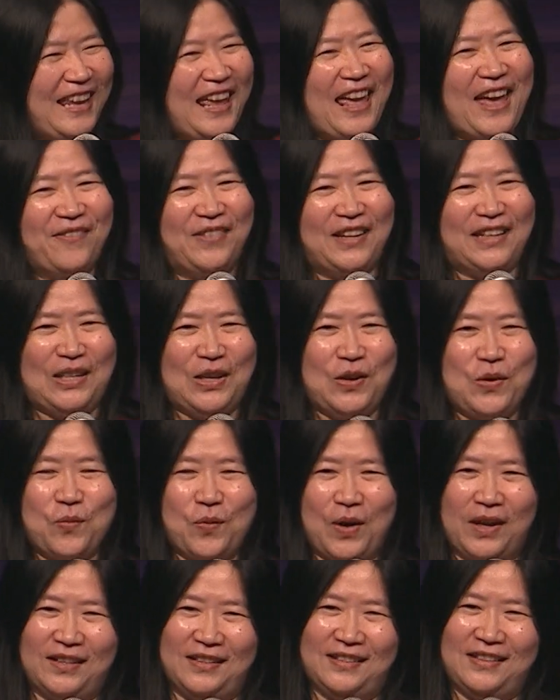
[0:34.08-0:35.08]
they have a new
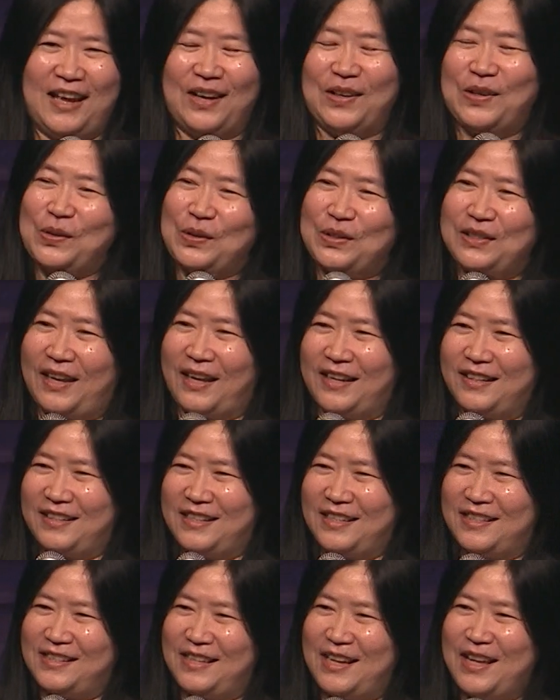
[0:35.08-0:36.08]
one that goes like
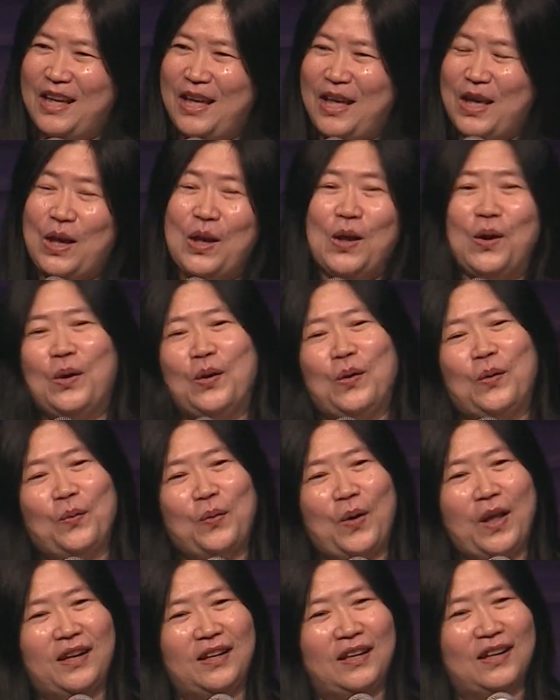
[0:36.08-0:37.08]
this.
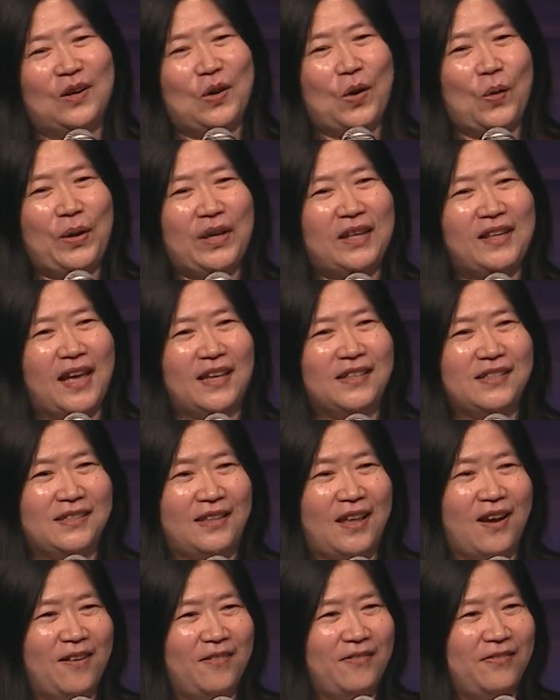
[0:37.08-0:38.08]
When the going gets
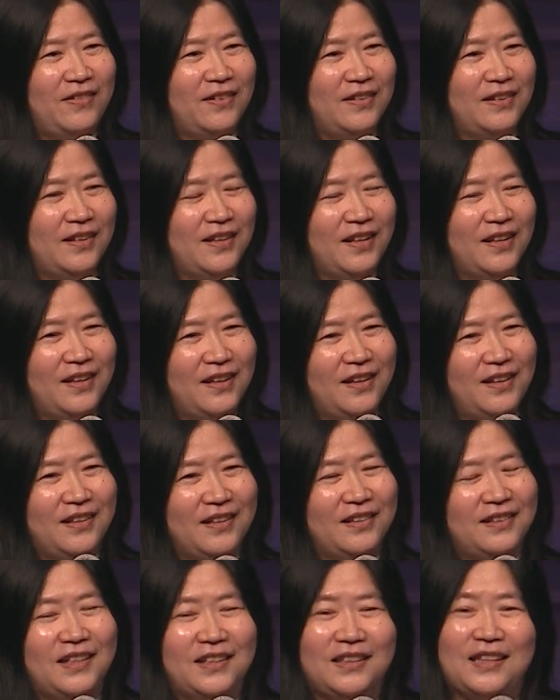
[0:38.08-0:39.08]
tough,
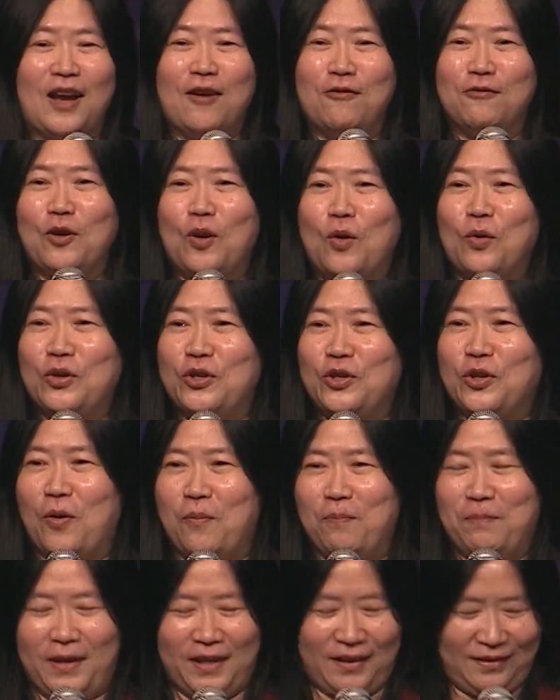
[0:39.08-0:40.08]
the tough go
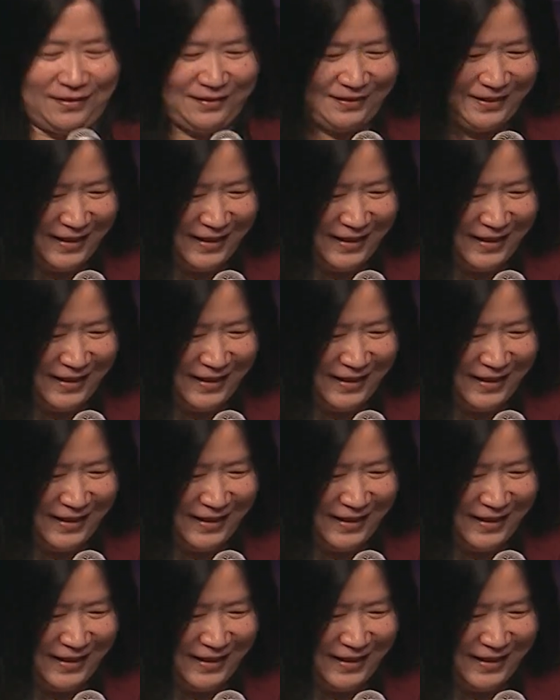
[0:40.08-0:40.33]
shopping.